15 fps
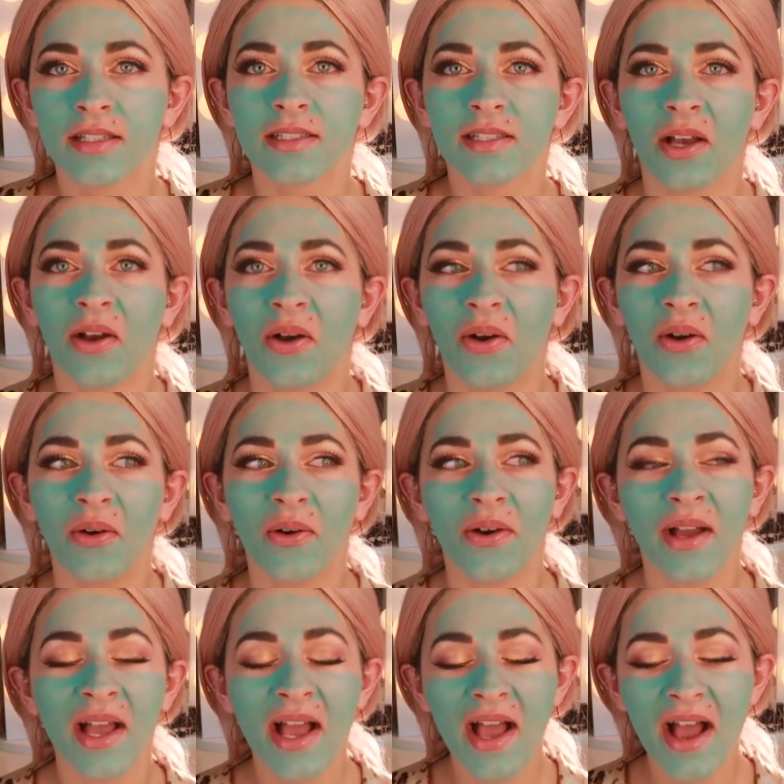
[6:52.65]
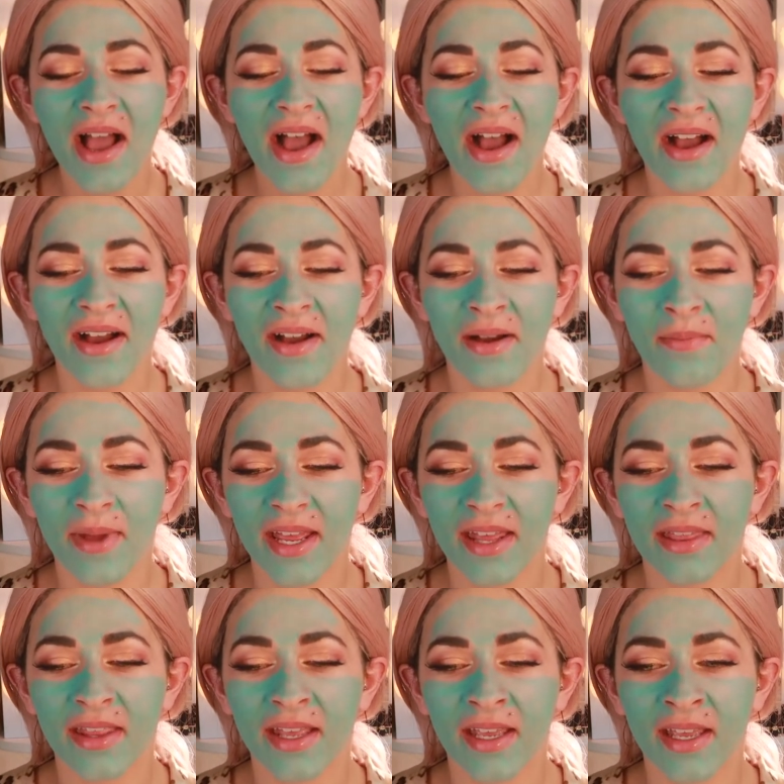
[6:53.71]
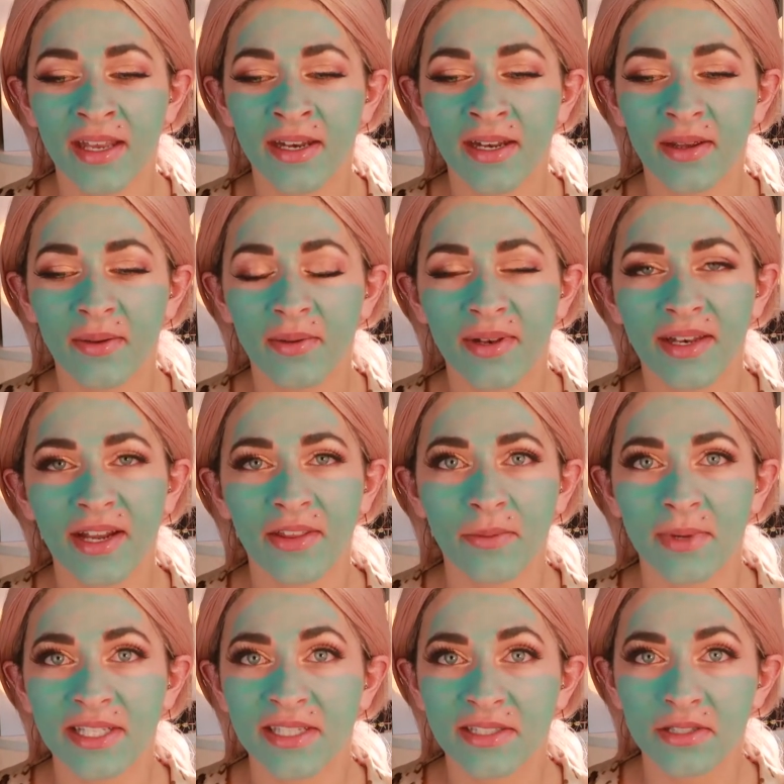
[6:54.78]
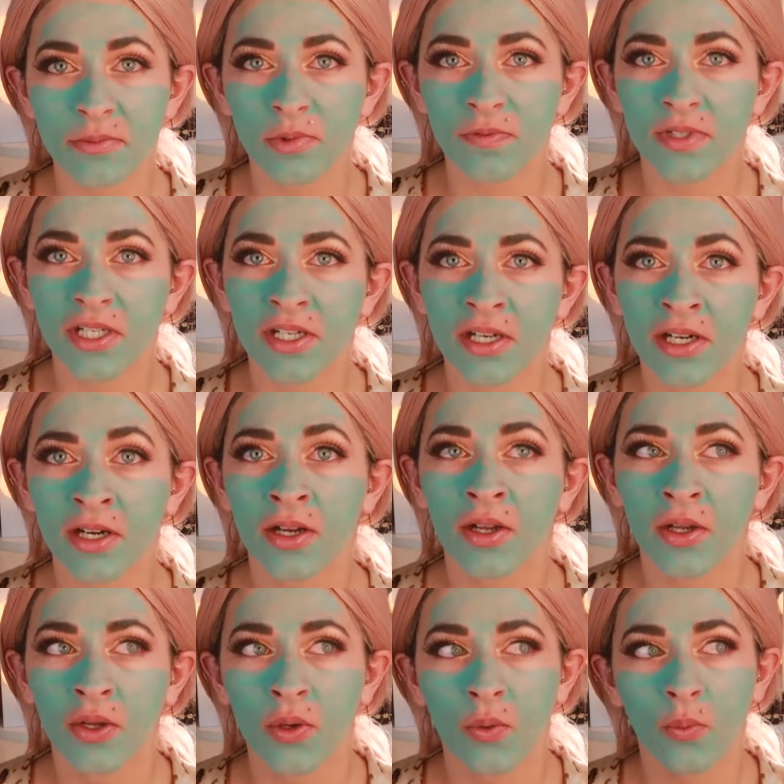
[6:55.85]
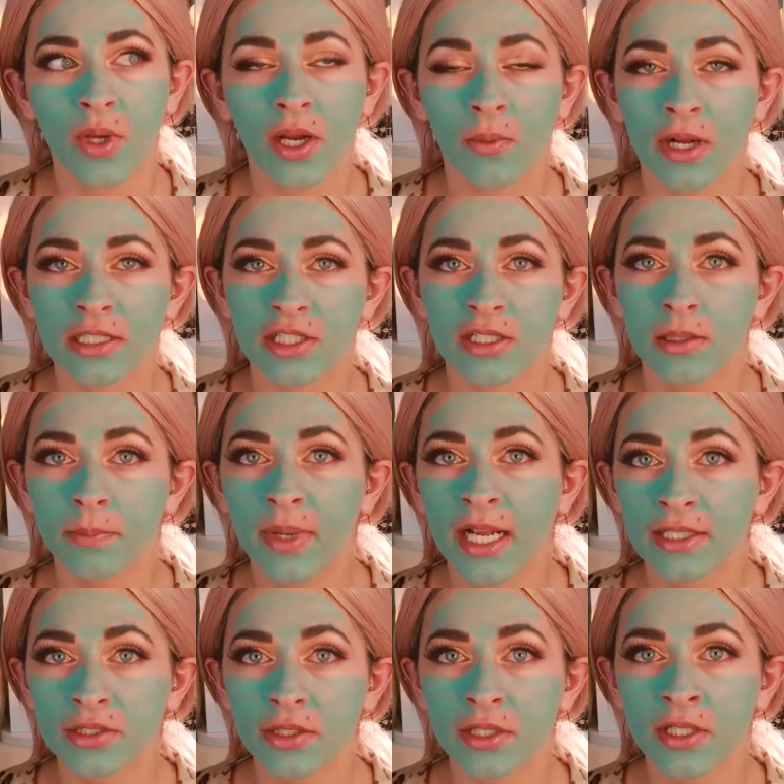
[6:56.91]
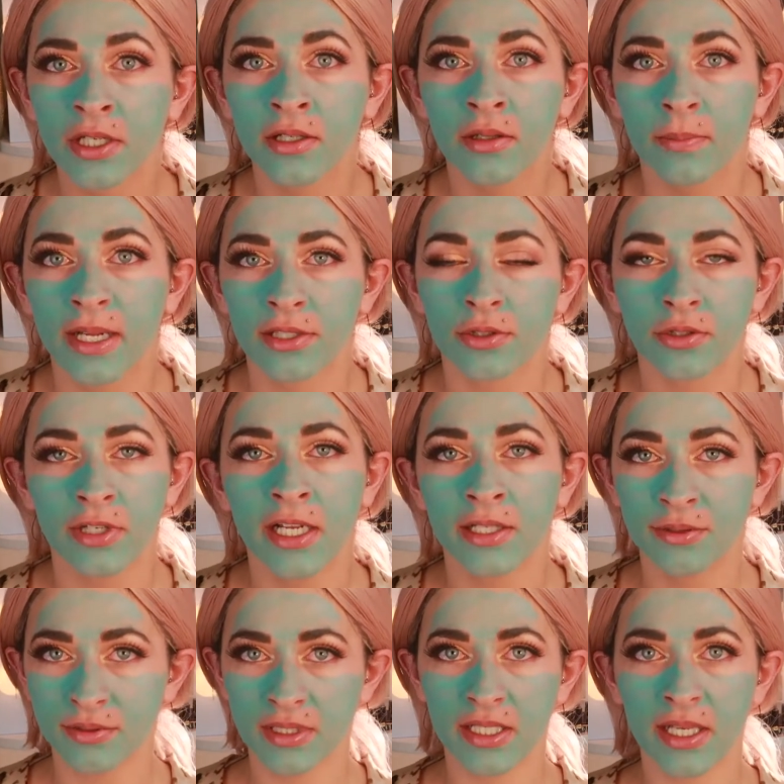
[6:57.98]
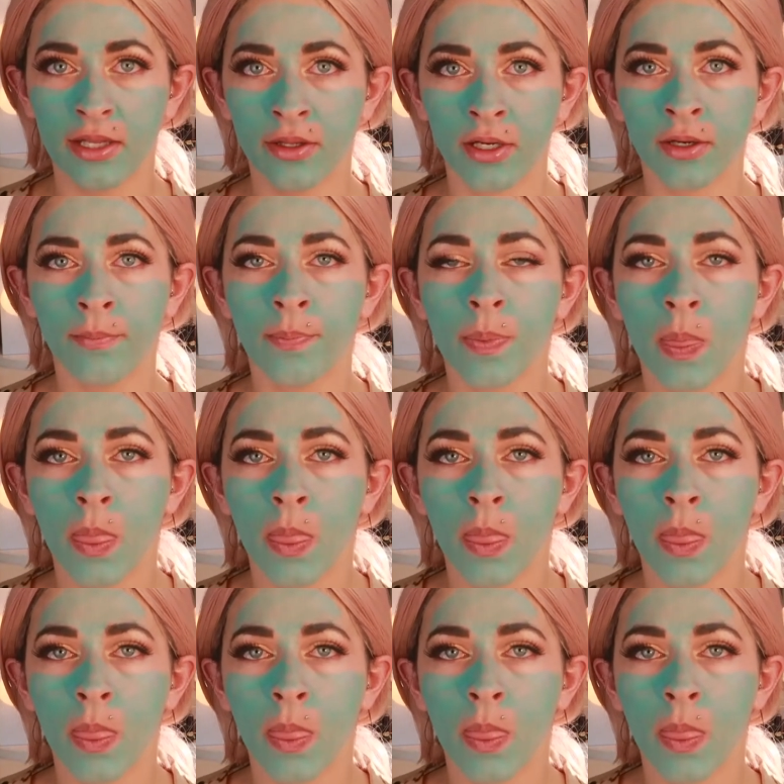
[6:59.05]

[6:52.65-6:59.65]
So, um, and then now that my sister moved here, we are watching The Bachelor, The Bachelorette together.